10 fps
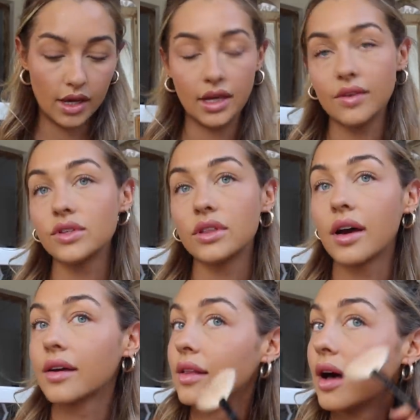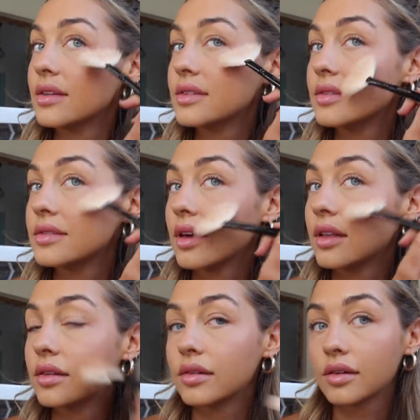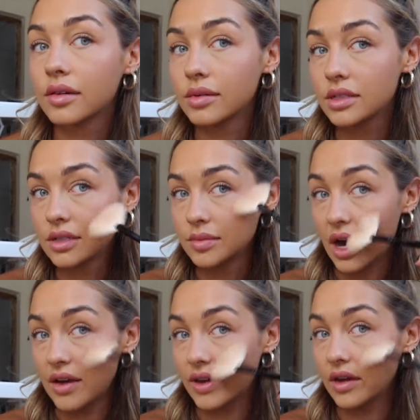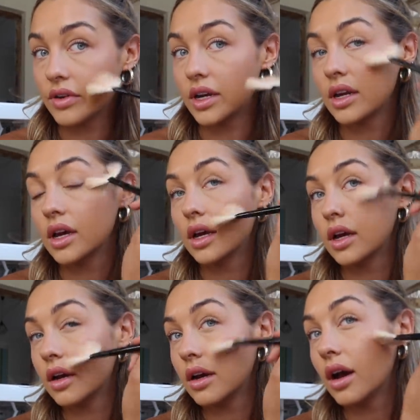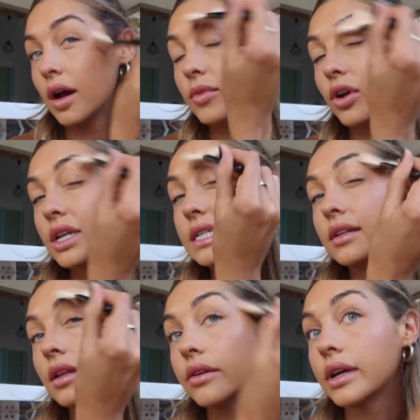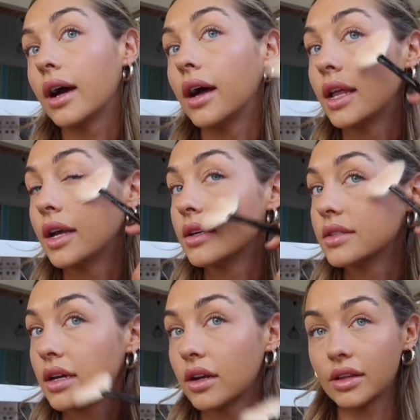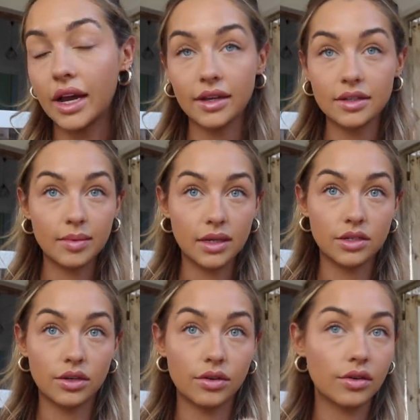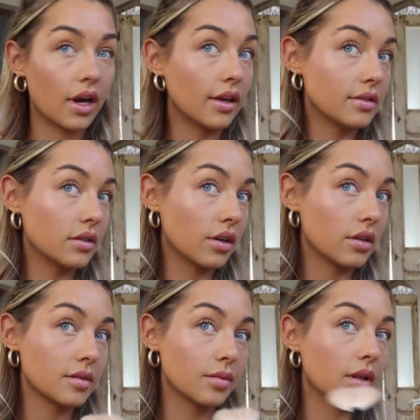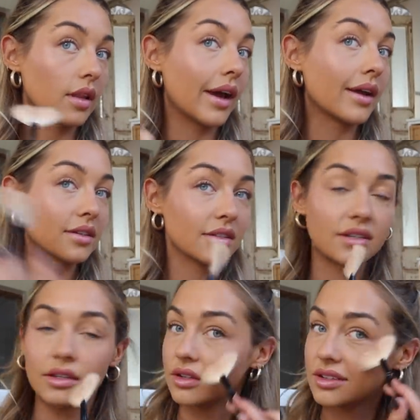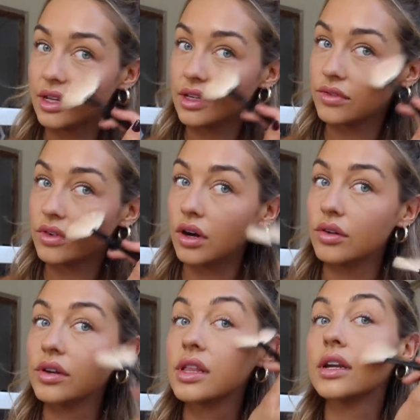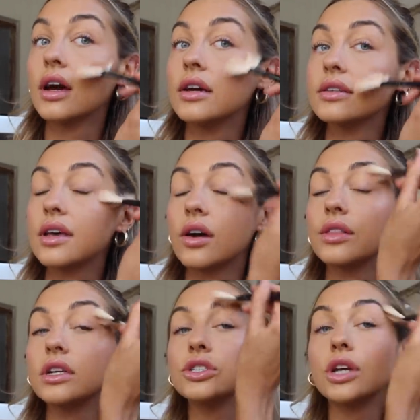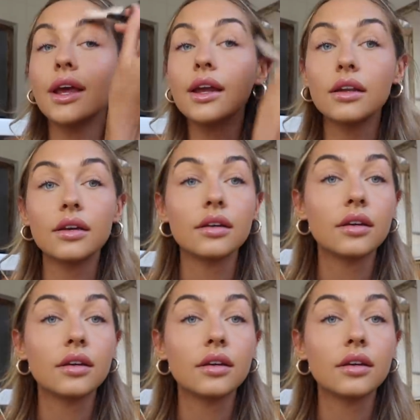It gives you that glassy skin look, which is my favorite. I'm not into glittery highlighters. I don't like it to be too crazy noticeable. I like it just to look like you've got a really nice, healthy sheen.